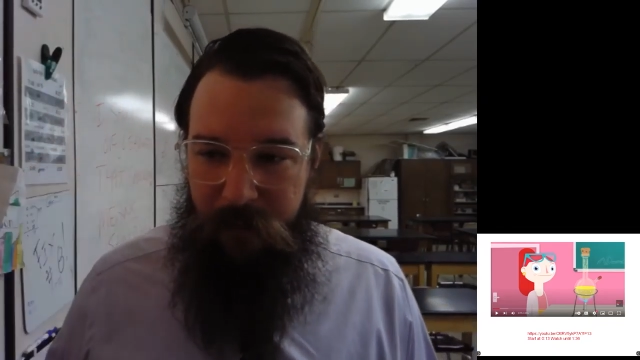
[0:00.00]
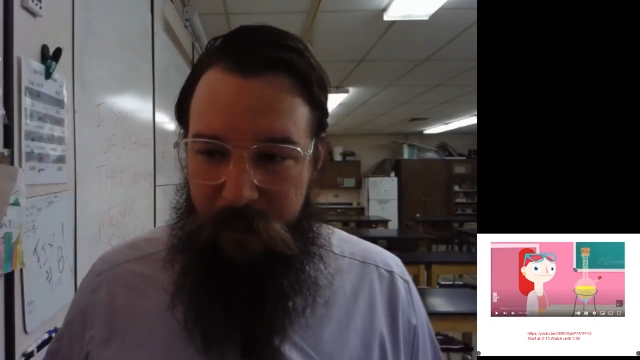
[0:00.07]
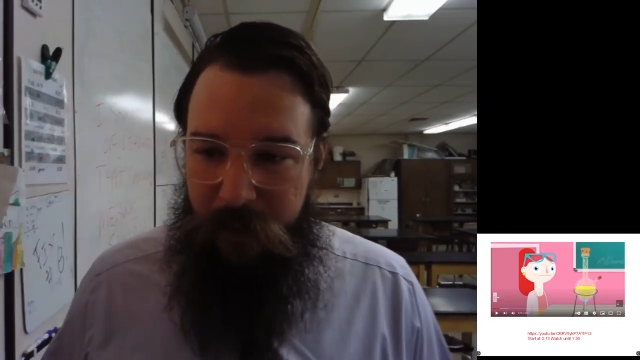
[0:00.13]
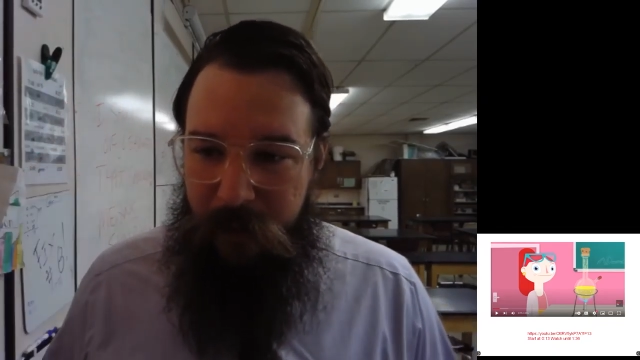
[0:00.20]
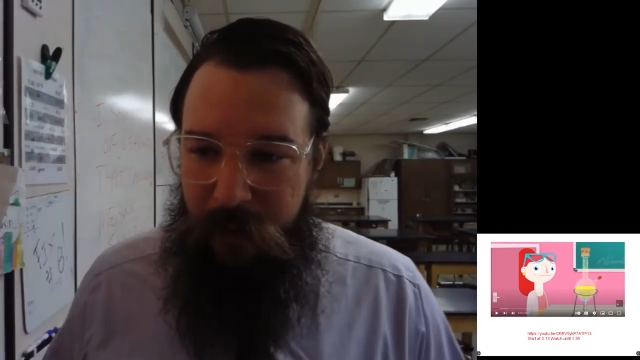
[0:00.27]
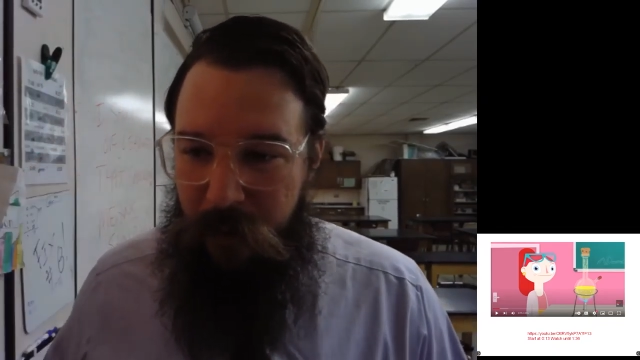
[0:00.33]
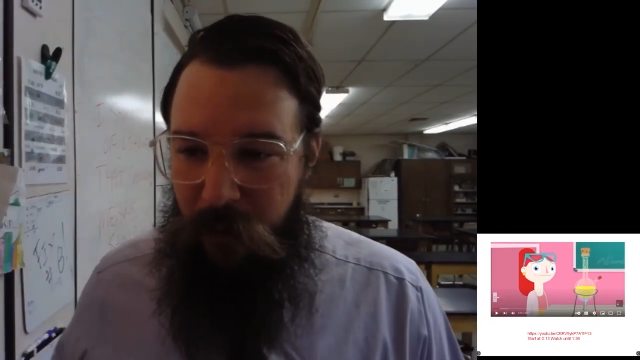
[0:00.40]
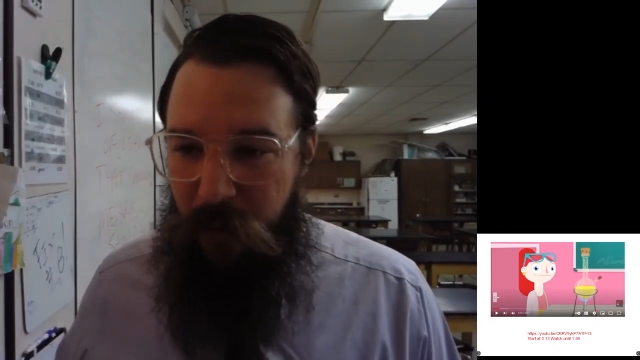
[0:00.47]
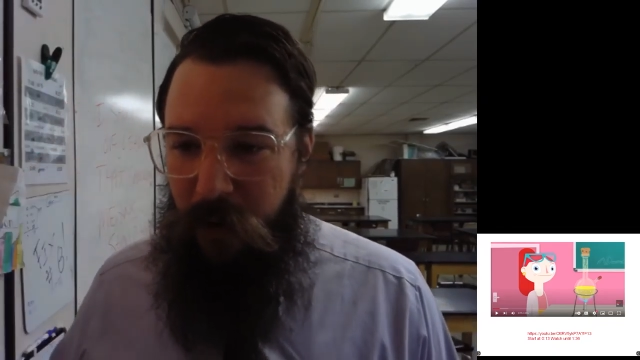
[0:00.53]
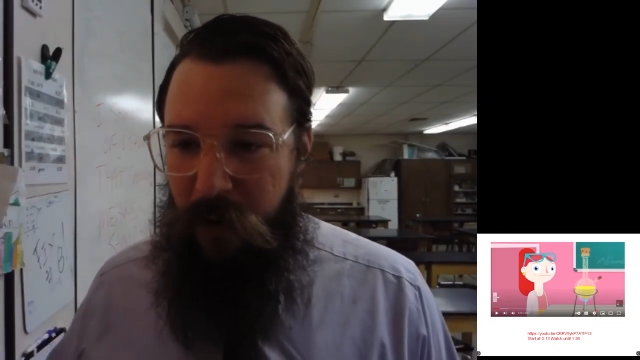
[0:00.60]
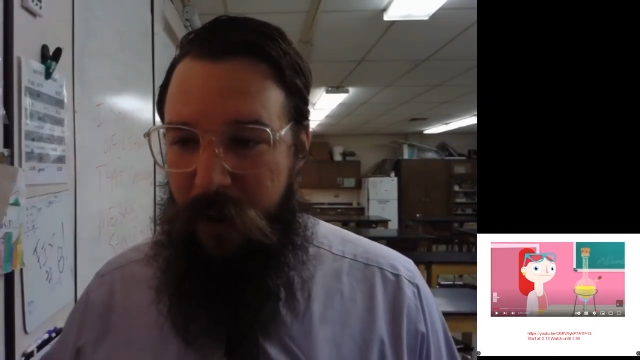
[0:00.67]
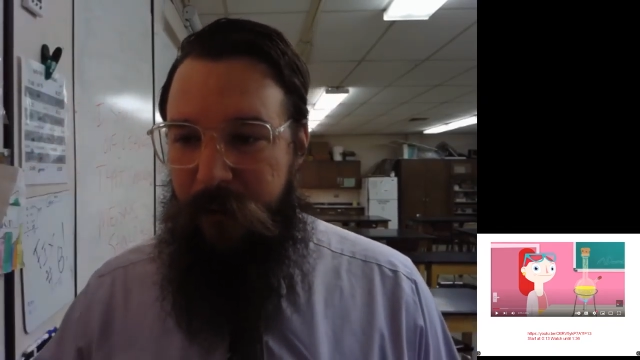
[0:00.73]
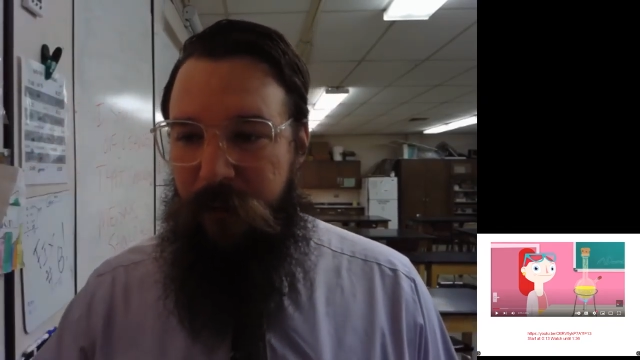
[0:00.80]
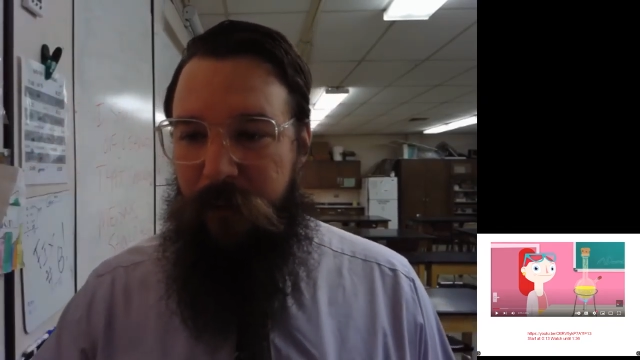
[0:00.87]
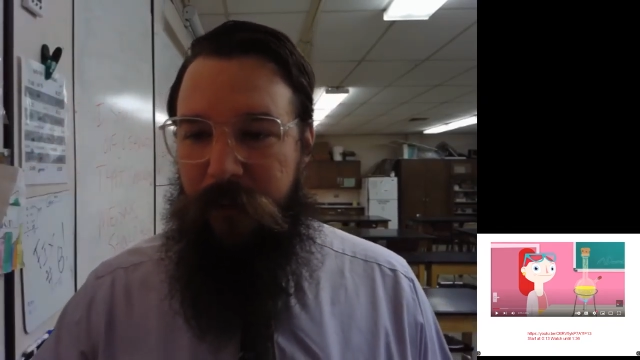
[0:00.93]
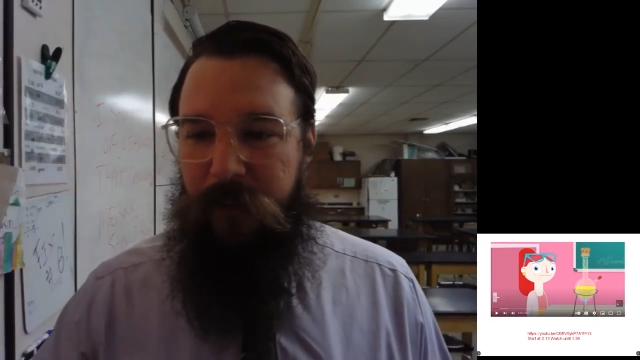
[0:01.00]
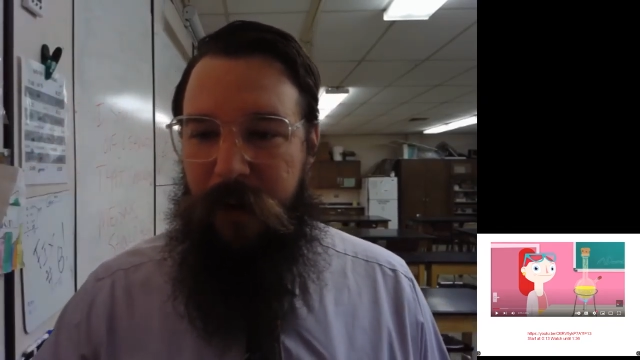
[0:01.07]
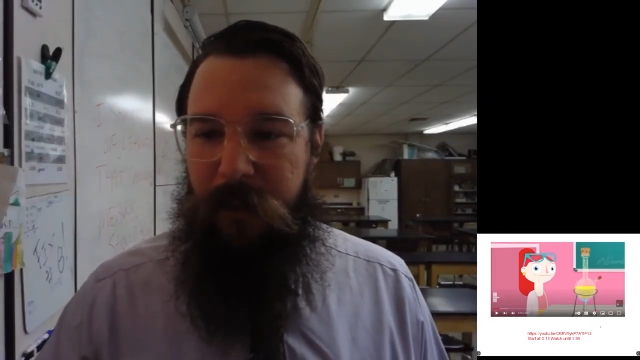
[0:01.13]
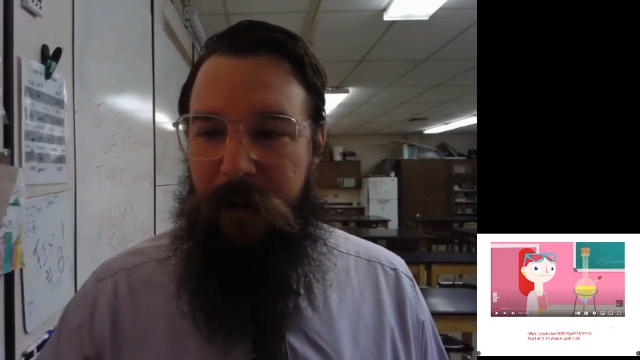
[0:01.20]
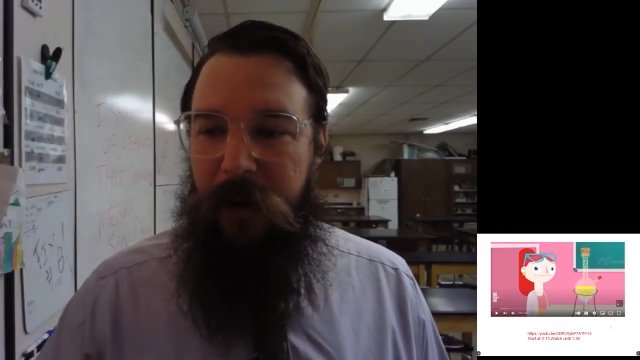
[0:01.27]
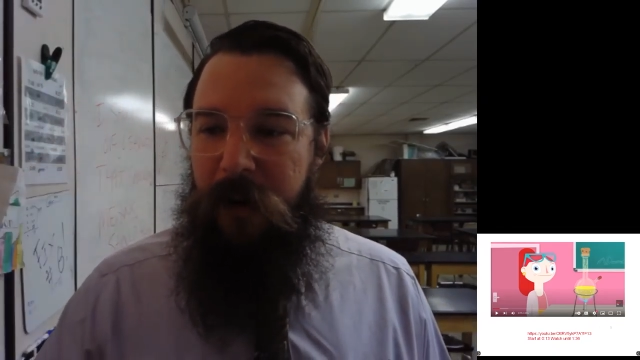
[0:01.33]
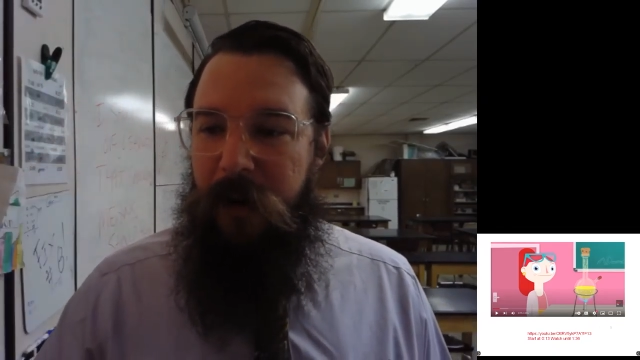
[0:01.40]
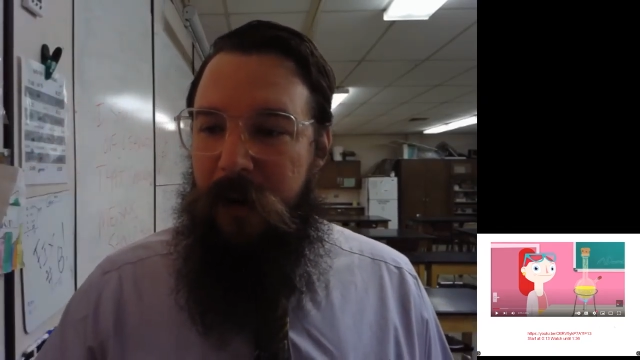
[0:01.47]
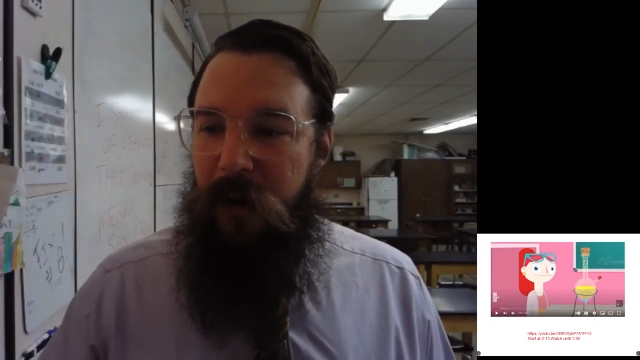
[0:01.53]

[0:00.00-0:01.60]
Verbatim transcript: in the Google Classroom assignment.